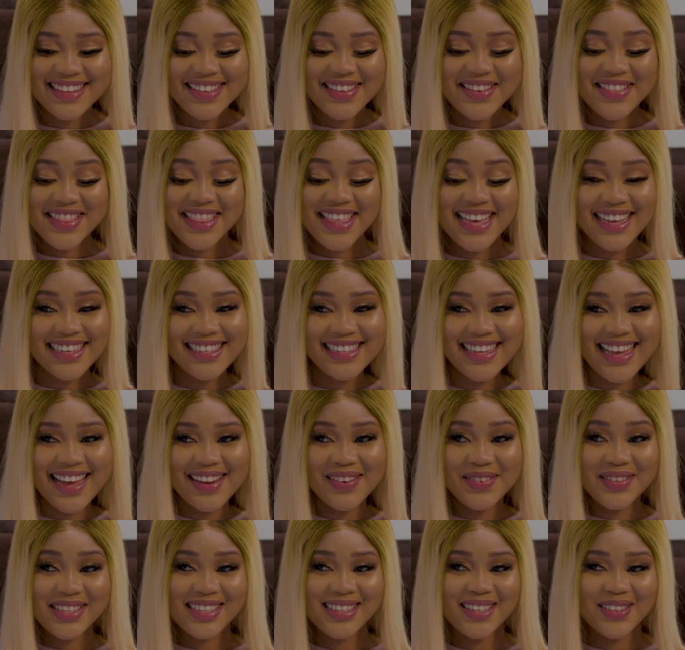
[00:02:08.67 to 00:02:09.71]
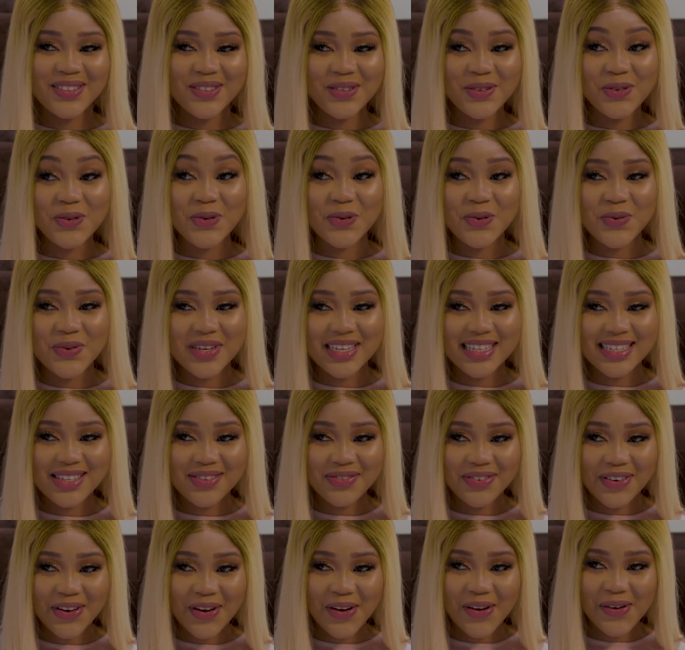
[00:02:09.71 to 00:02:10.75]
you think so, I don't see your doings
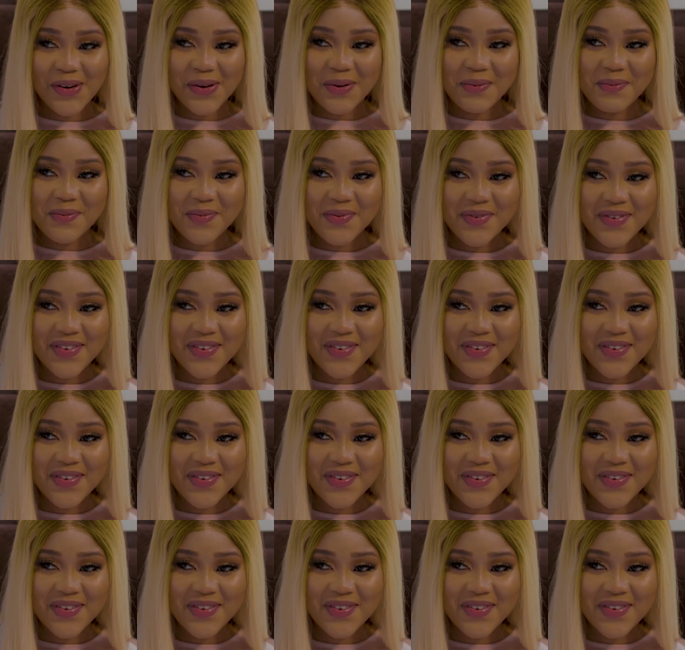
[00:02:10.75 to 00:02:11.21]
for club.